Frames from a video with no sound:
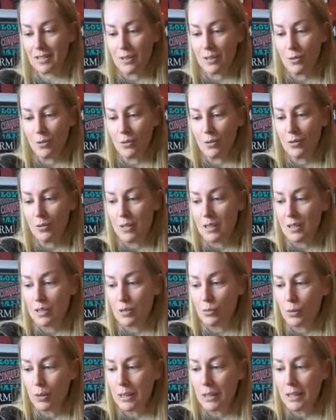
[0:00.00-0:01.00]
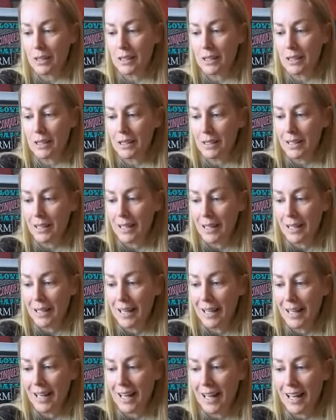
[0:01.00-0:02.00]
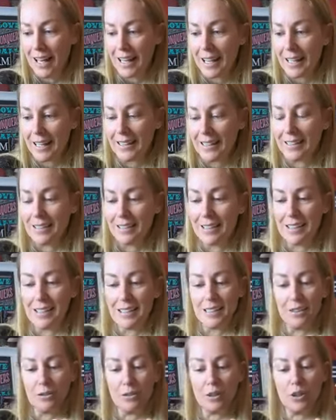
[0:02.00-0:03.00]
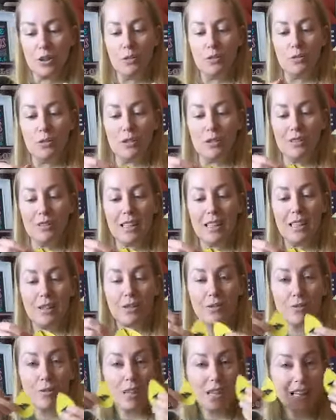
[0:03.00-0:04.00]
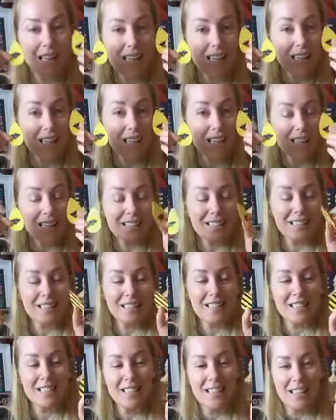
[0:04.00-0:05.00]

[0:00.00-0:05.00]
So this one and these little cute little earrings